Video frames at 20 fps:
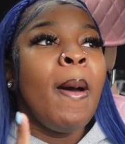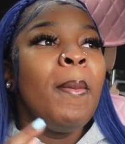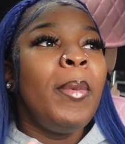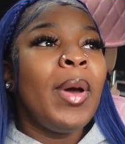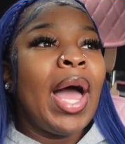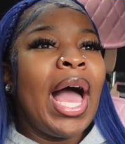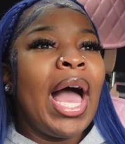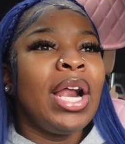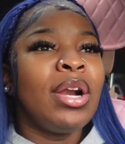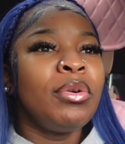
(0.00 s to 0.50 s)

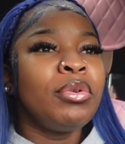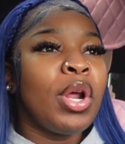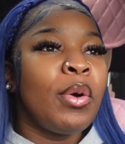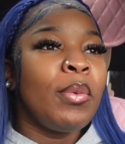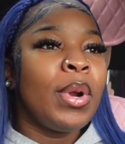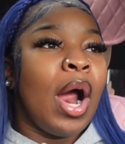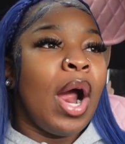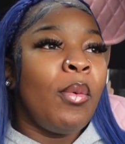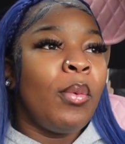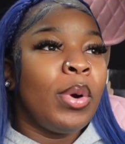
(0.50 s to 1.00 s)
But I don't know
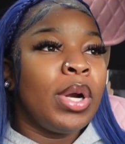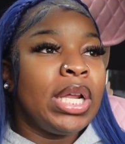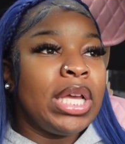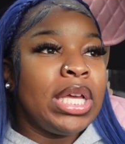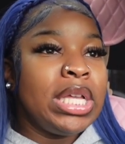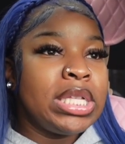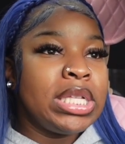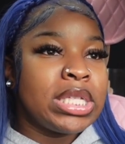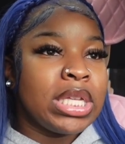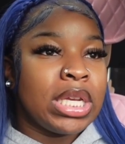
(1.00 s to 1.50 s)
what I want to
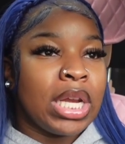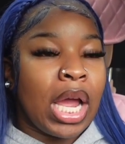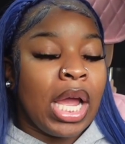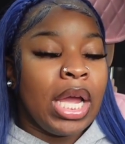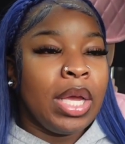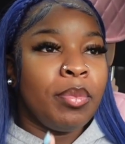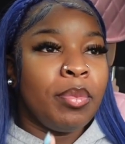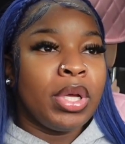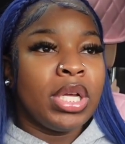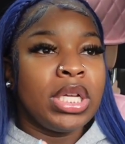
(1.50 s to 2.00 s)
eat
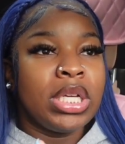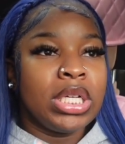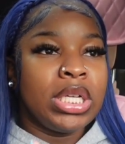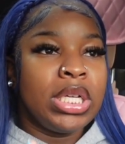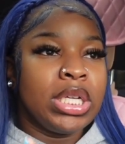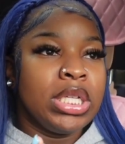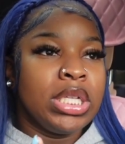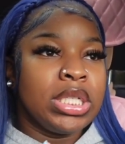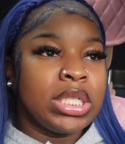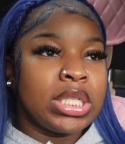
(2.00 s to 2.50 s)
tonight
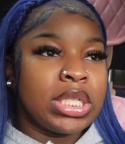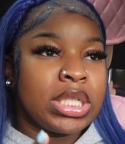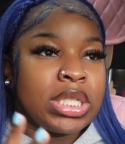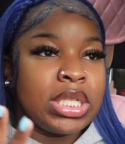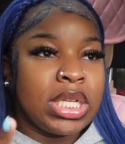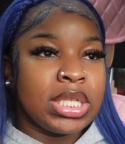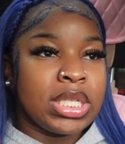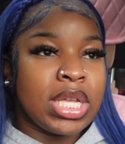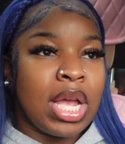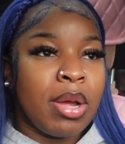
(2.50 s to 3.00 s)
because
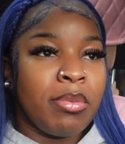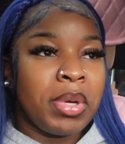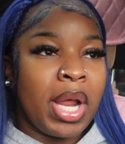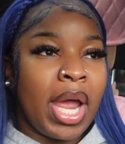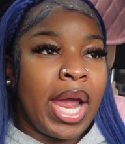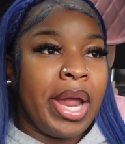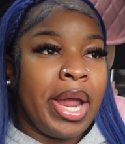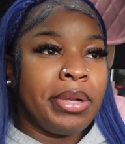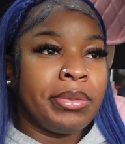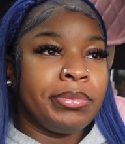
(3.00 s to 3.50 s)
since I'm
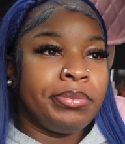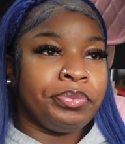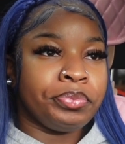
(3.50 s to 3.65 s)
not